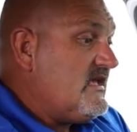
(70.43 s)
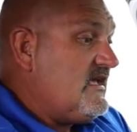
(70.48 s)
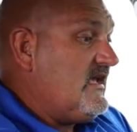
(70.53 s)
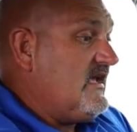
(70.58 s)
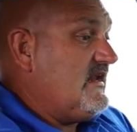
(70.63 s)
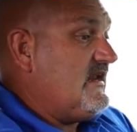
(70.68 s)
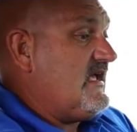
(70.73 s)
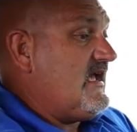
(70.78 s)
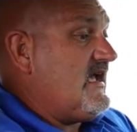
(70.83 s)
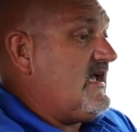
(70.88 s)

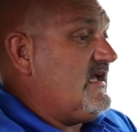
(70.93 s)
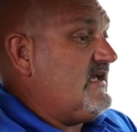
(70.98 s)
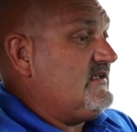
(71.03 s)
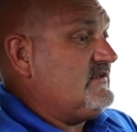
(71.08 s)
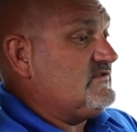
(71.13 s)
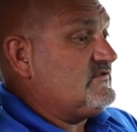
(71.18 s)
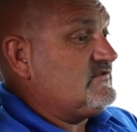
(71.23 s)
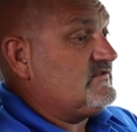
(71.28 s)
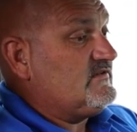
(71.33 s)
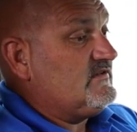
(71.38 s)
It
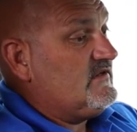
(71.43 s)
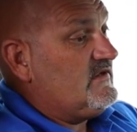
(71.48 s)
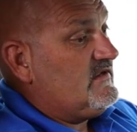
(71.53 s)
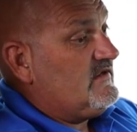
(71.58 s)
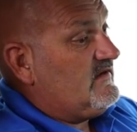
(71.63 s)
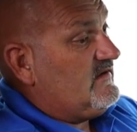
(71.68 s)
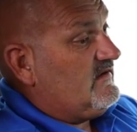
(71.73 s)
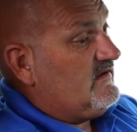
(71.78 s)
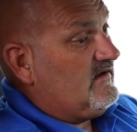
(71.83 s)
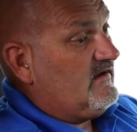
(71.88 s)
has
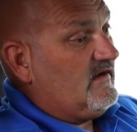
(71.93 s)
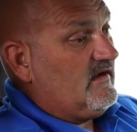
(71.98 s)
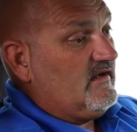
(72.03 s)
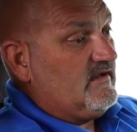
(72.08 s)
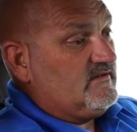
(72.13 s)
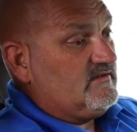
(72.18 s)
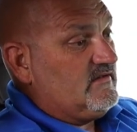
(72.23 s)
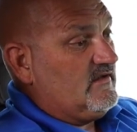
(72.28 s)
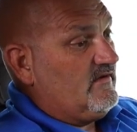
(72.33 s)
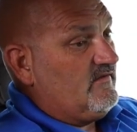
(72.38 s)

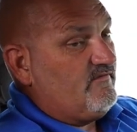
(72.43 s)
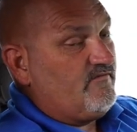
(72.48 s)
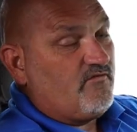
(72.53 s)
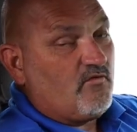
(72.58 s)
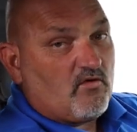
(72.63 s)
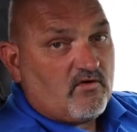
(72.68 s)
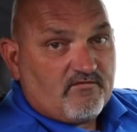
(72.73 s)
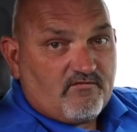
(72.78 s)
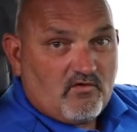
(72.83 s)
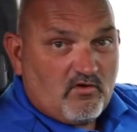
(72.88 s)

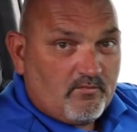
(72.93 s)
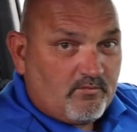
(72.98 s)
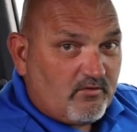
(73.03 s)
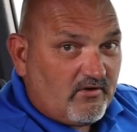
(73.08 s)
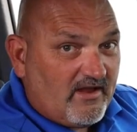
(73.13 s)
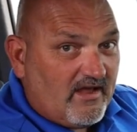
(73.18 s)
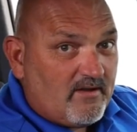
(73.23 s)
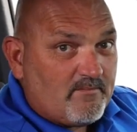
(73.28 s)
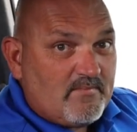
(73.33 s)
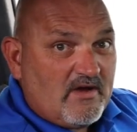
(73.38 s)
4-volt
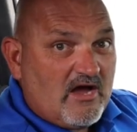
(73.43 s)
preamp